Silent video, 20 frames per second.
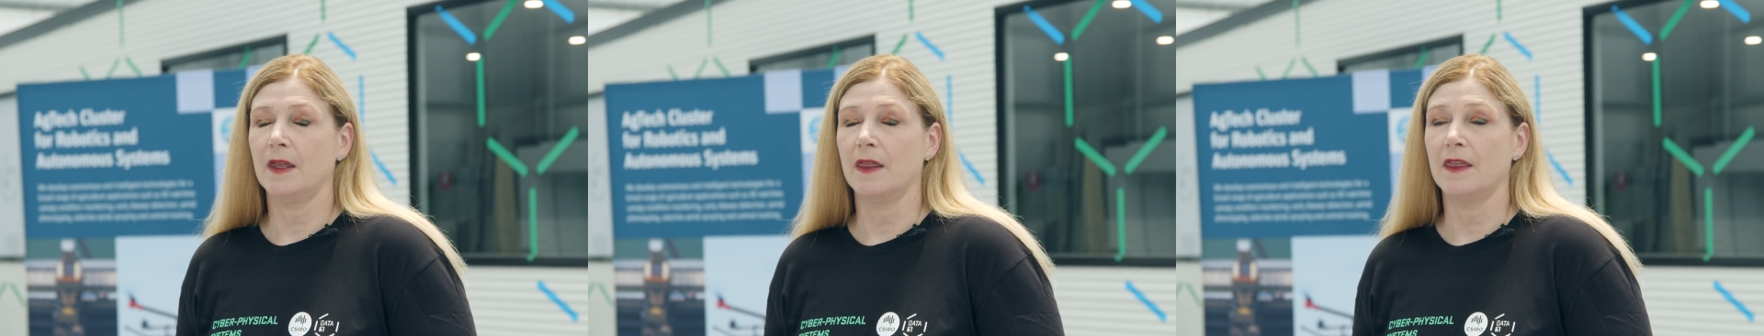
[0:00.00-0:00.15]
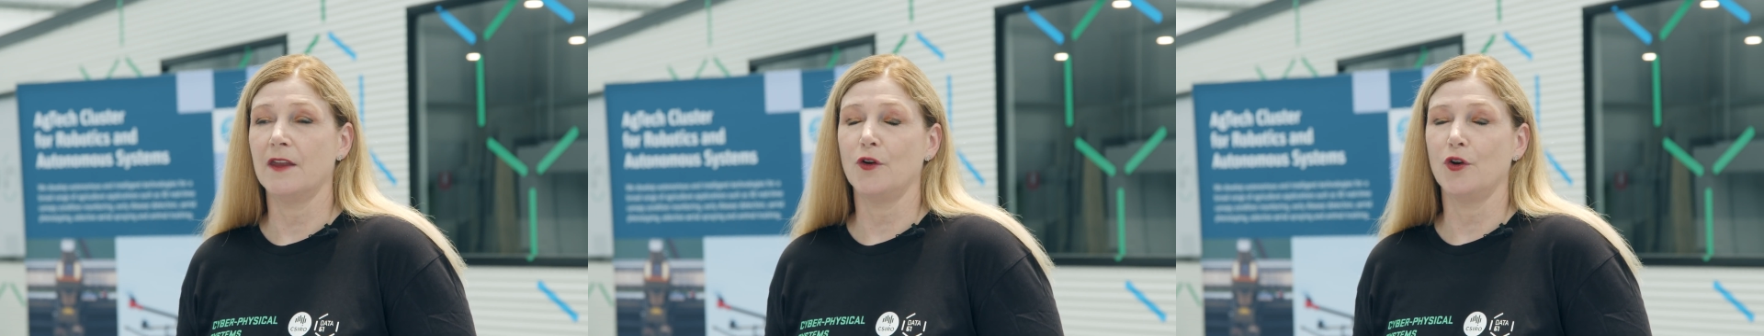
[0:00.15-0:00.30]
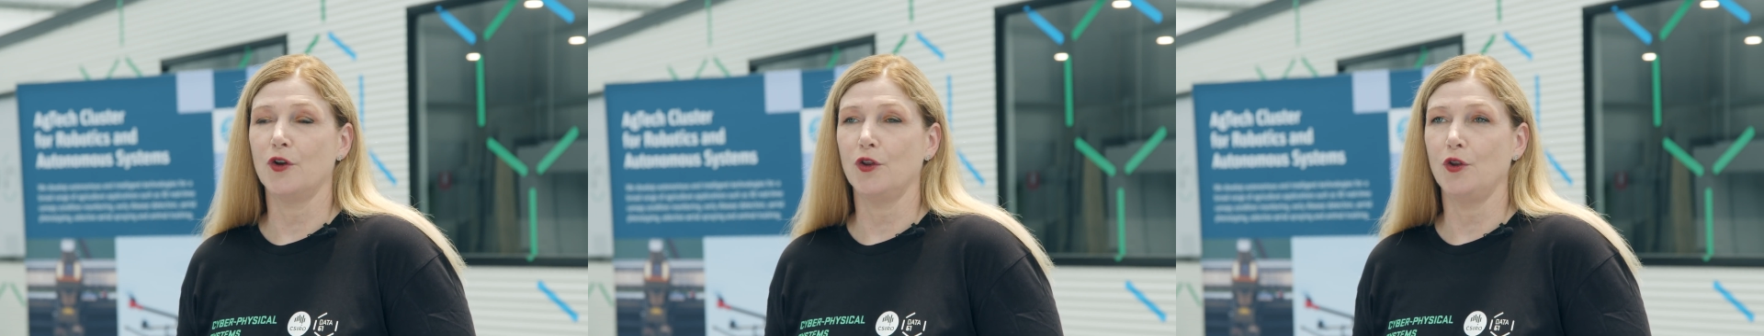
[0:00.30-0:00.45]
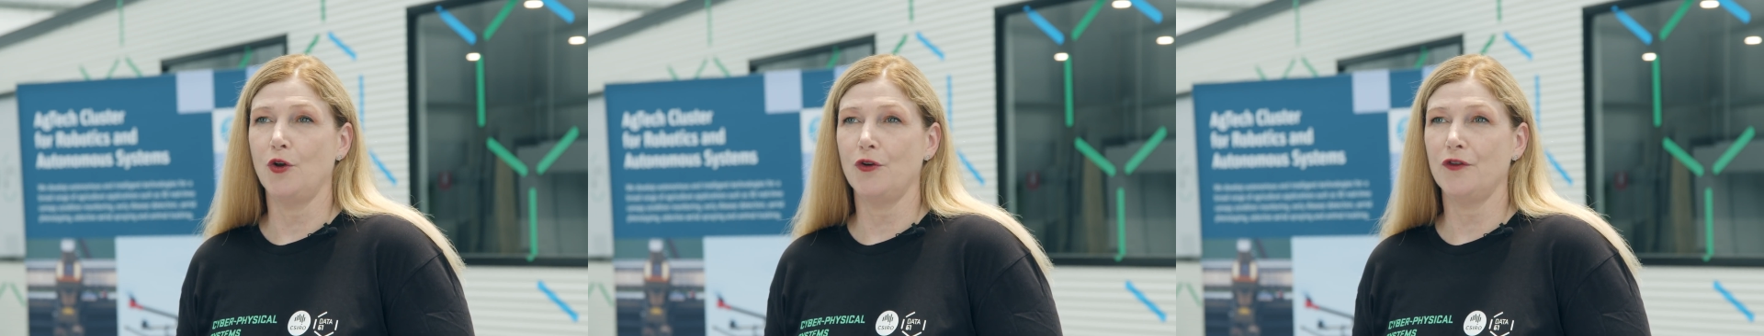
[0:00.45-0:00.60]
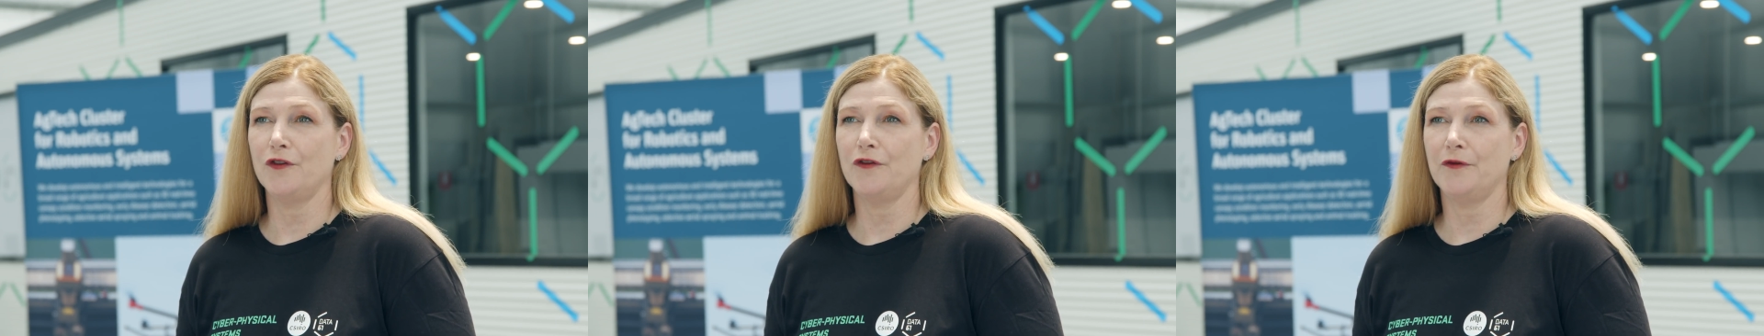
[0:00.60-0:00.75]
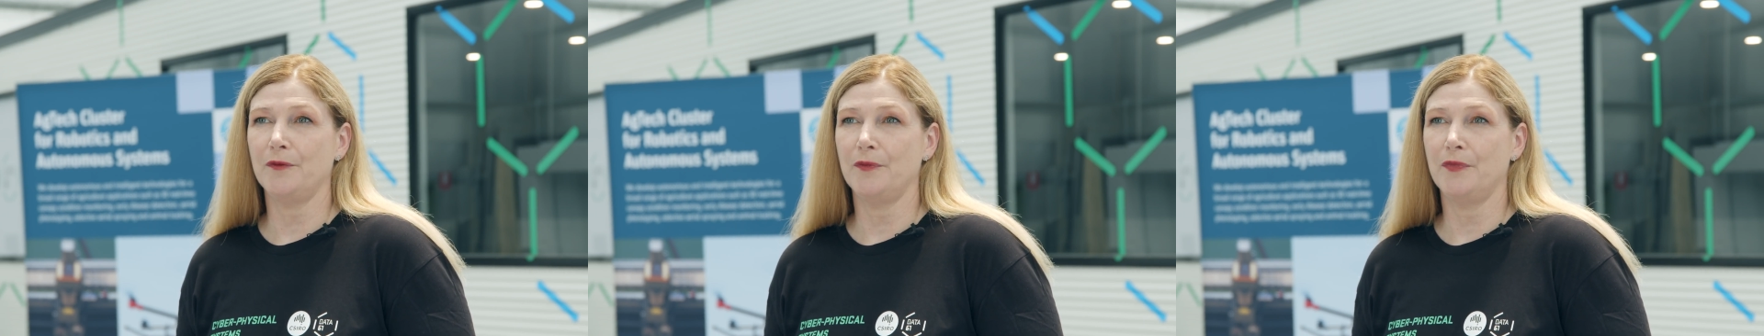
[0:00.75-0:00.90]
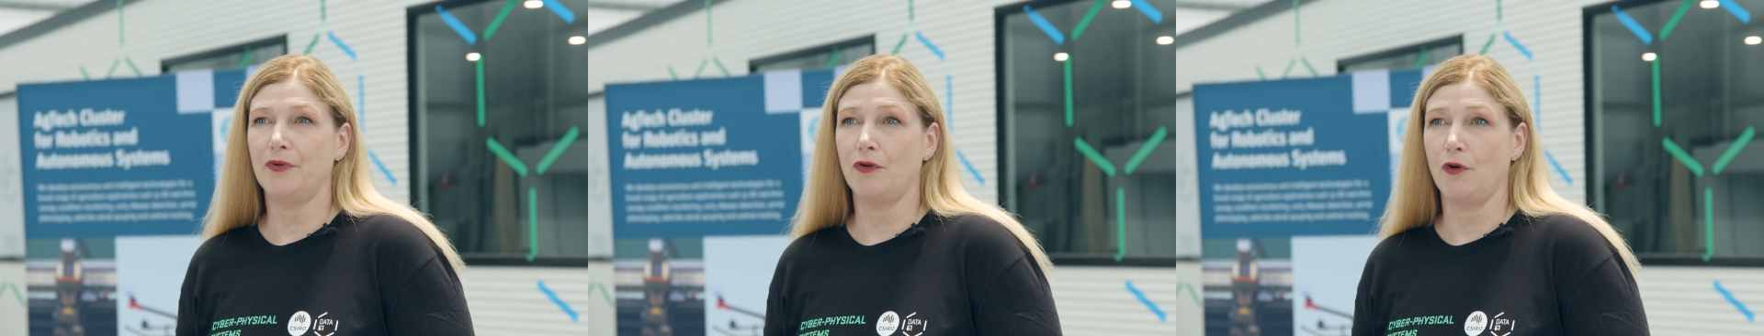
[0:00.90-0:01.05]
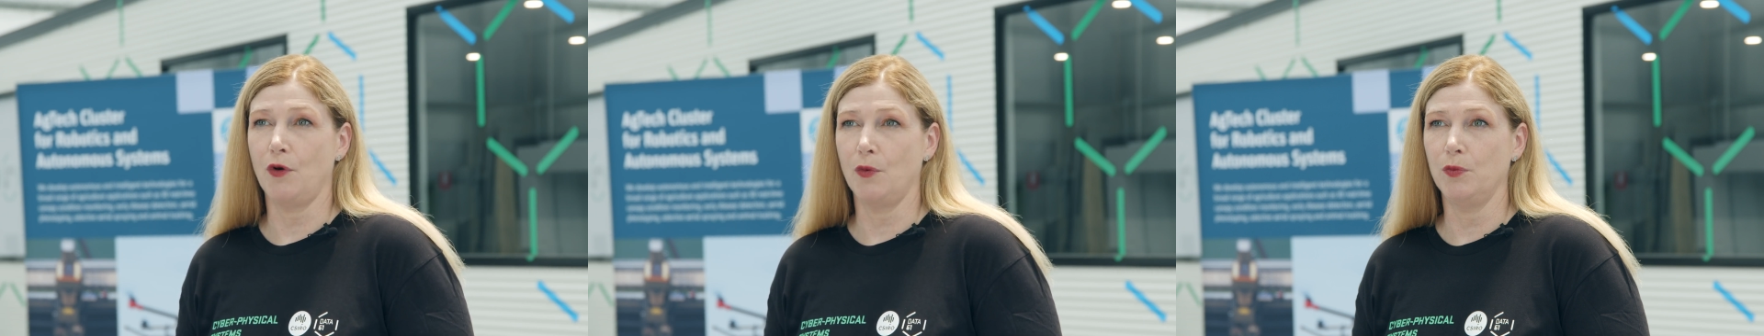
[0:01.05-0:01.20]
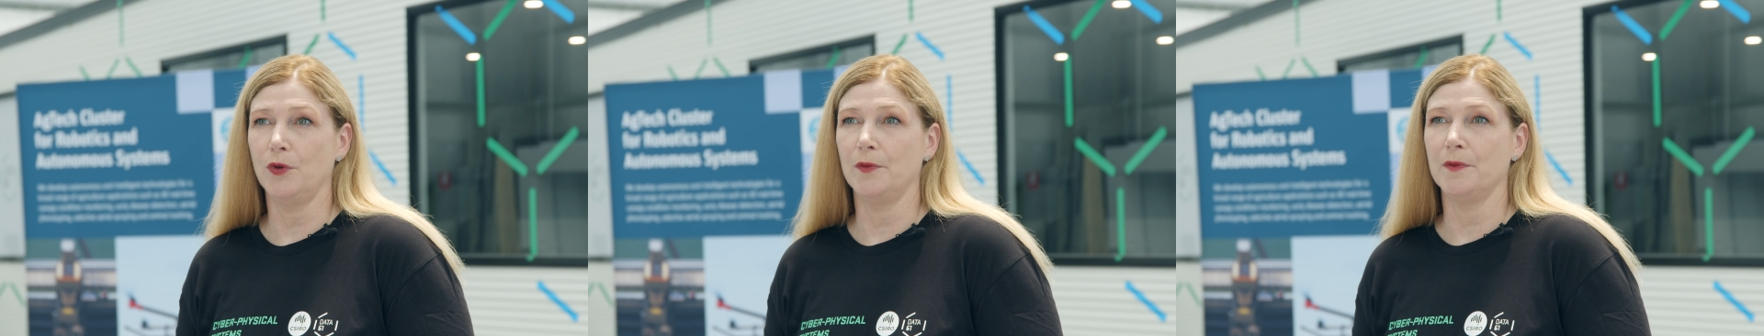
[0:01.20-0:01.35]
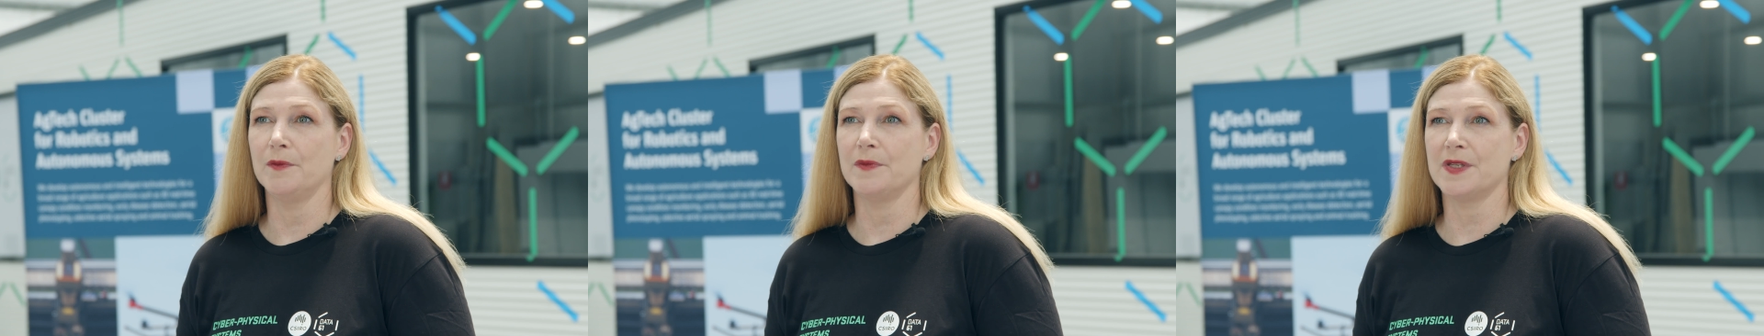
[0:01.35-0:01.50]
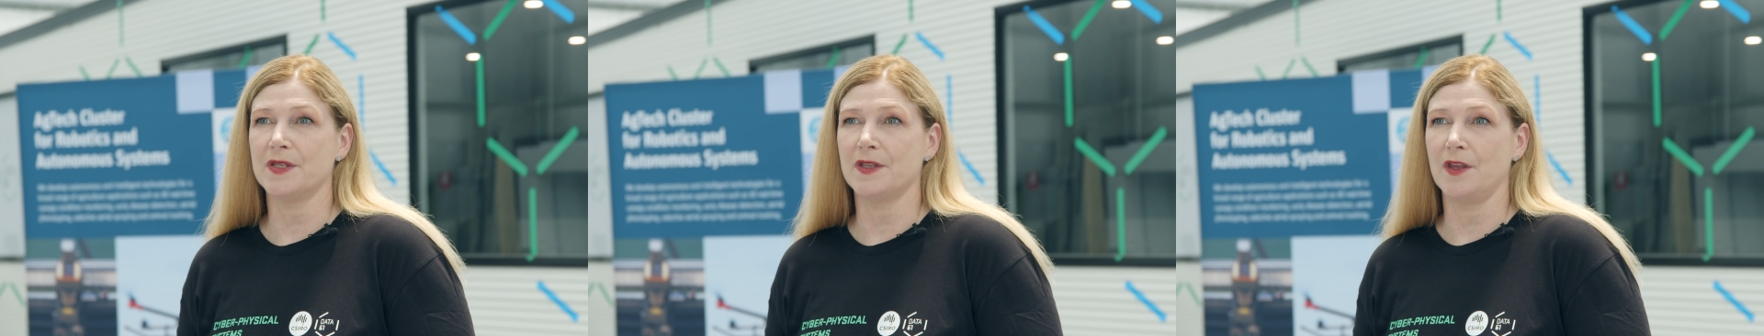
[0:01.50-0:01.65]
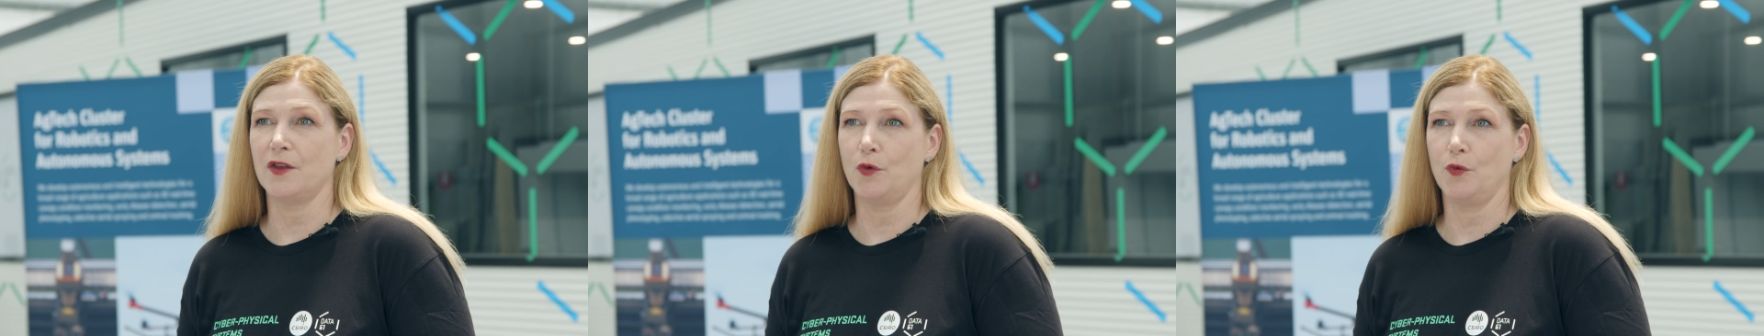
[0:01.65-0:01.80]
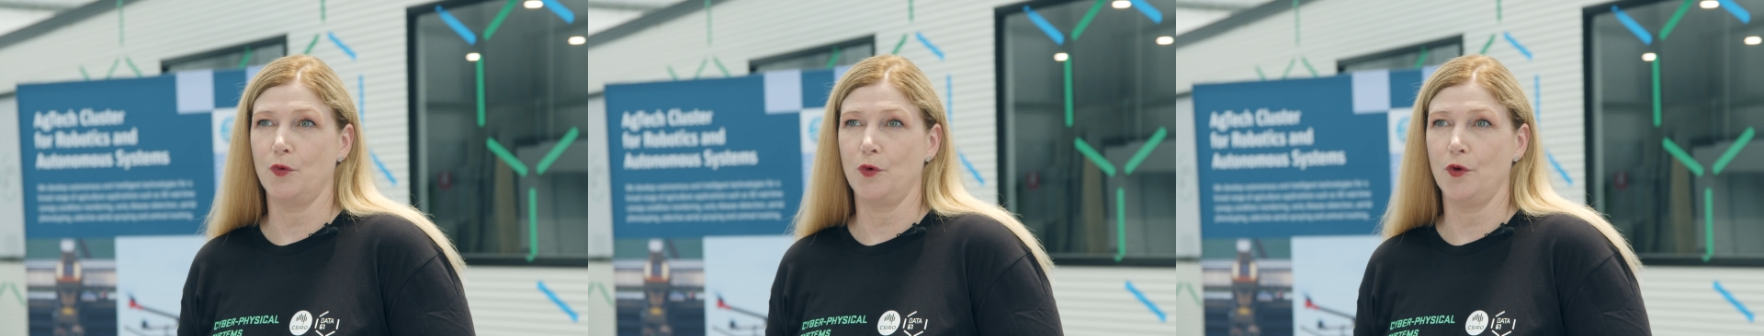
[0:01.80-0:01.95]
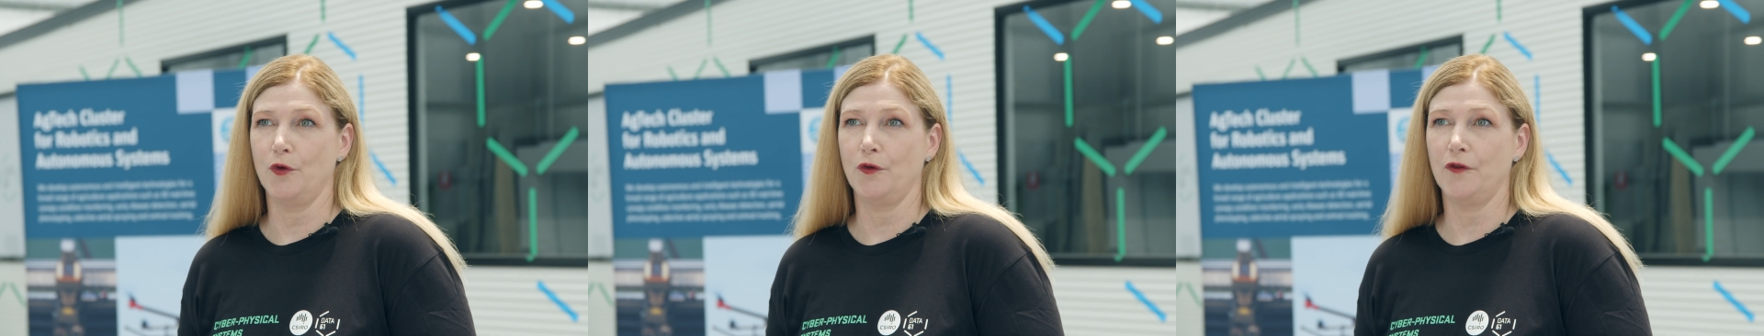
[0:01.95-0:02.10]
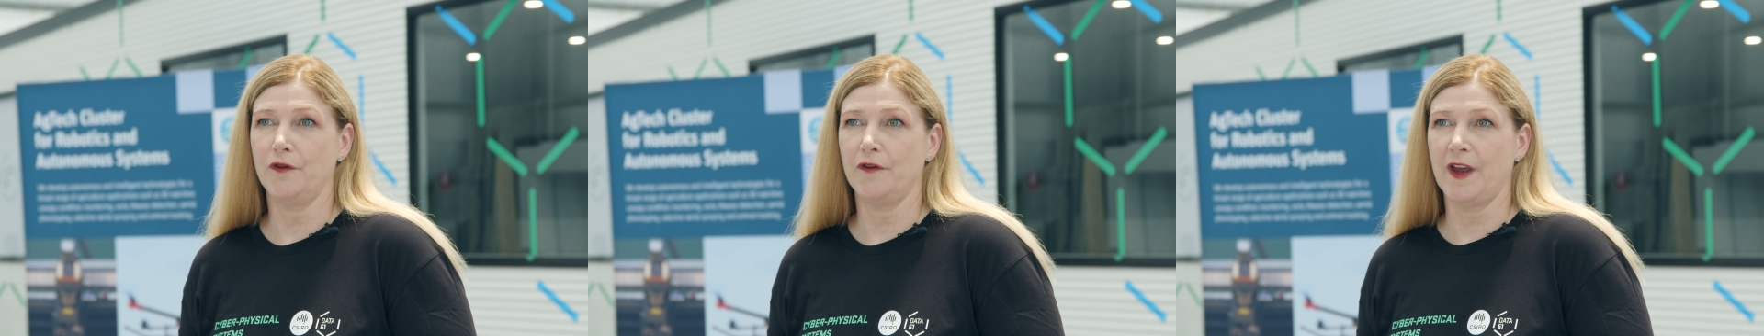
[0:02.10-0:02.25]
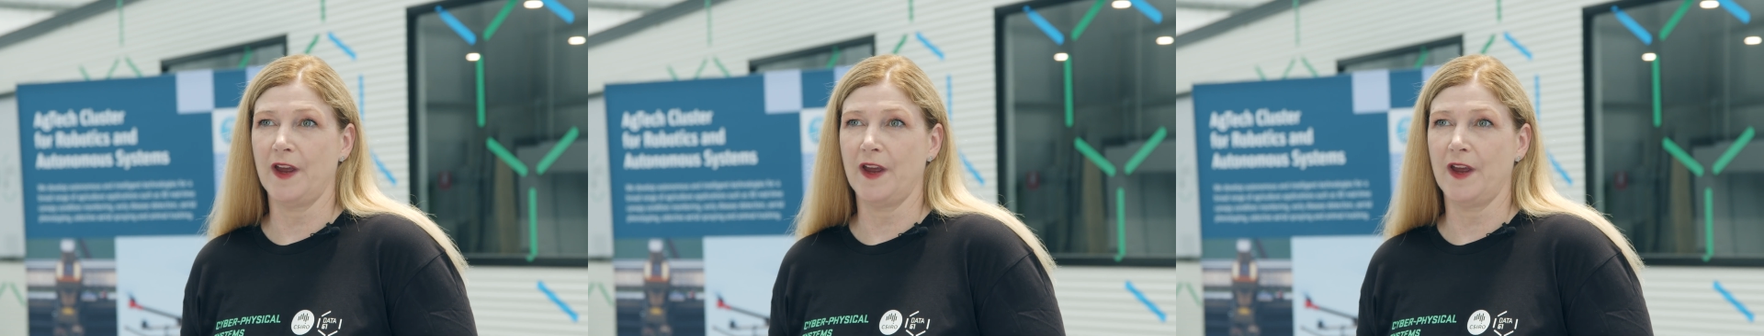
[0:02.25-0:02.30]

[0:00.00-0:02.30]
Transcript: There are a lot of problems that the world